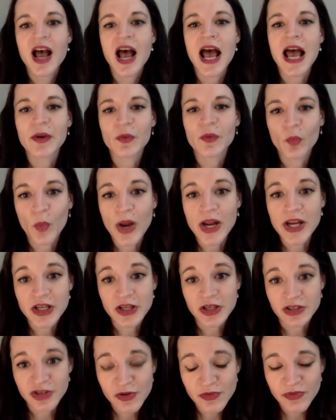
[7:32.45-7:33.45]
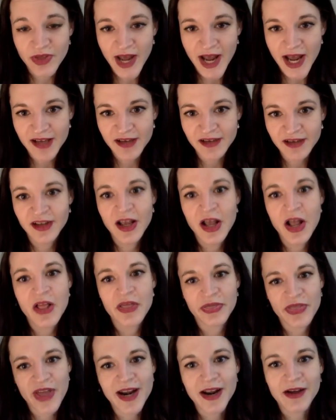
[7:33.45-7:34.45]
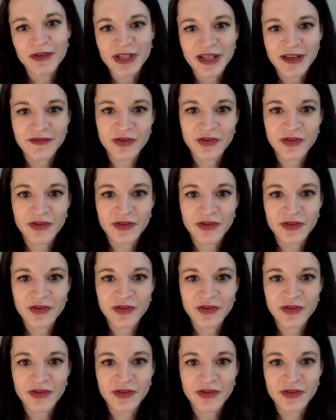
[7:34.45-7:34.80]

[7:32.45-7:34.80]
And when you do that, then I'll give